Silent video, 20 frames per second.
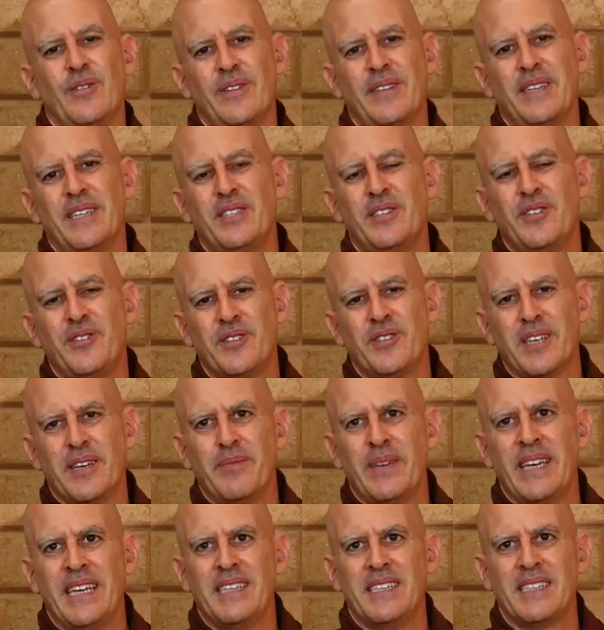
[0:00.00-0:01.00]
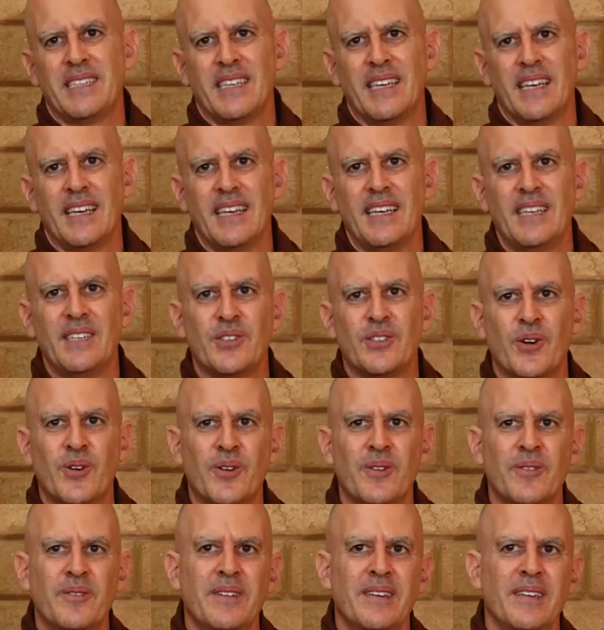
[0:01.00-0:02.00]
This usually means his
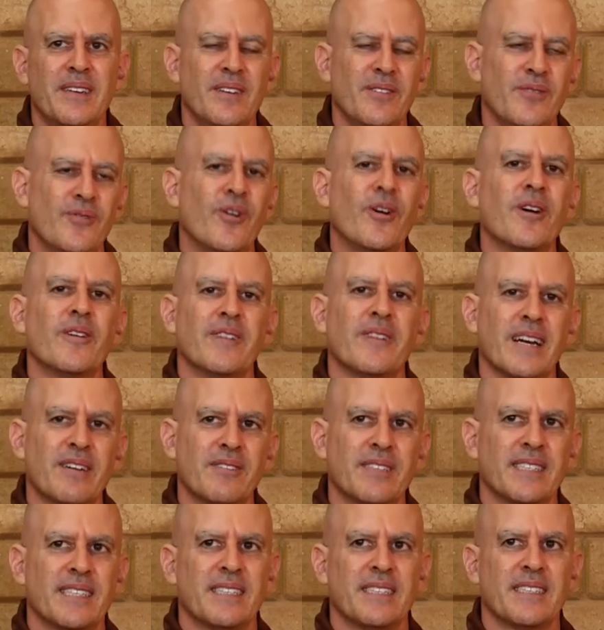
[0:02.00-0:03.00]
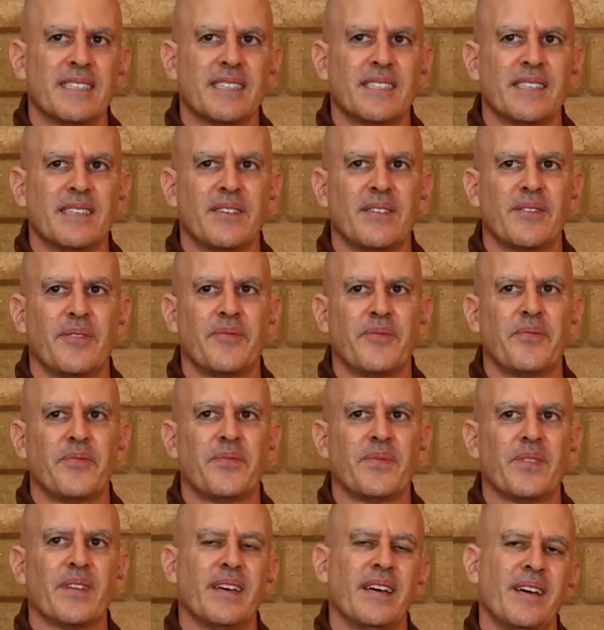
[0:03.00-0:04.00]
own four requisites
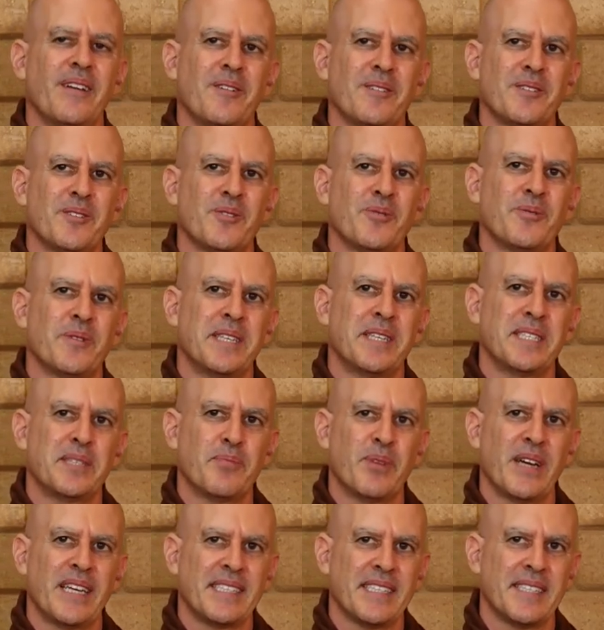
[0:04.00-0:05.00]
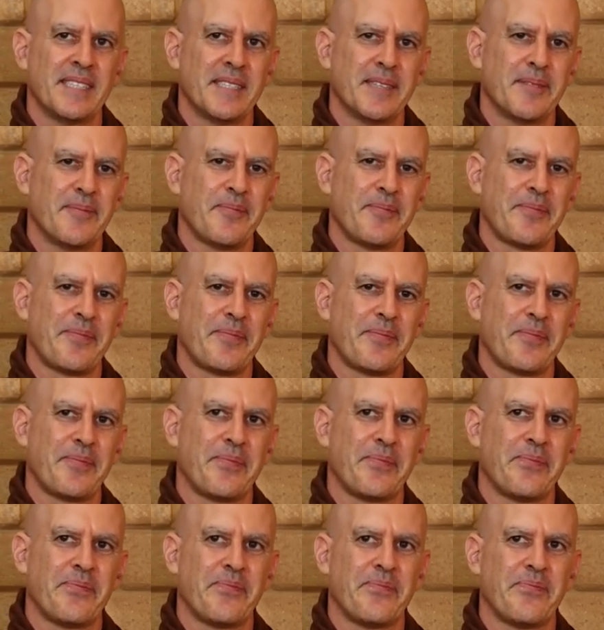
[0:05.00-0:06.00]
and also what is present.
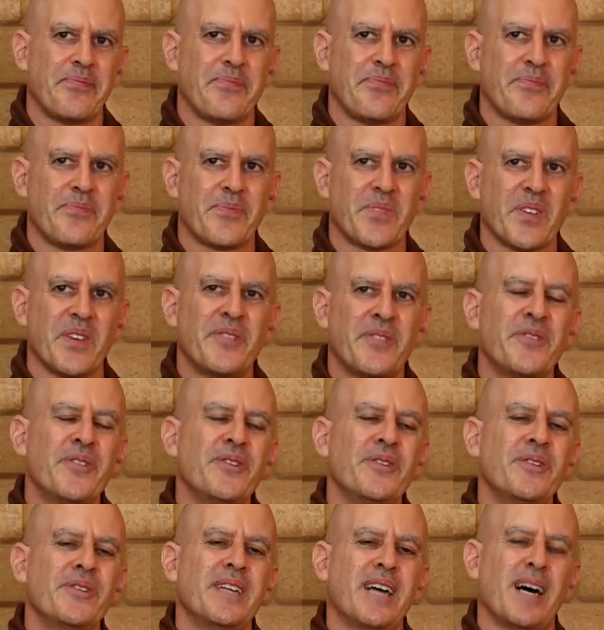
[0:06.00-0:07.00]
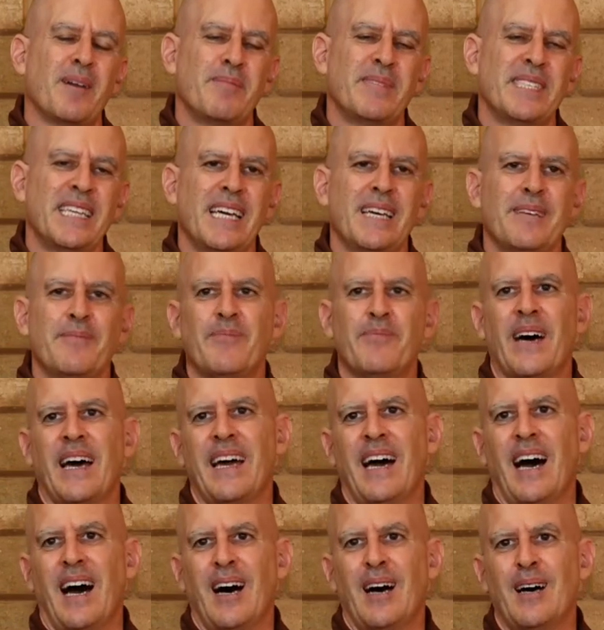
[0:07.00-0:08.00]
The food obtained
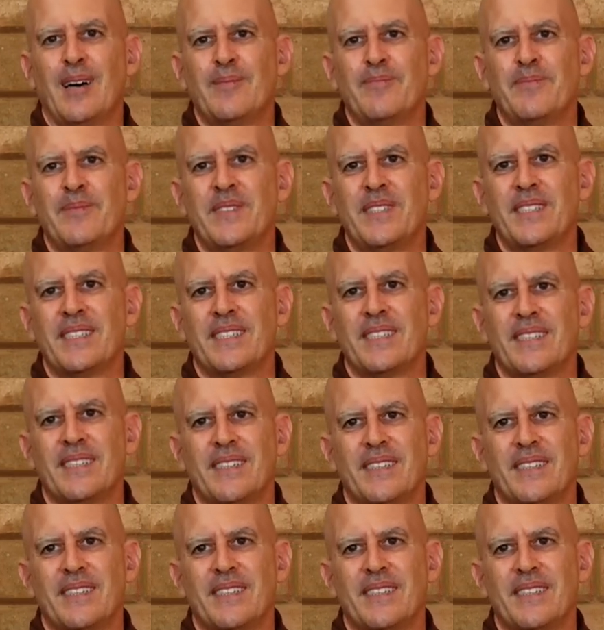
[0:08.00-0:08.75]
by alms.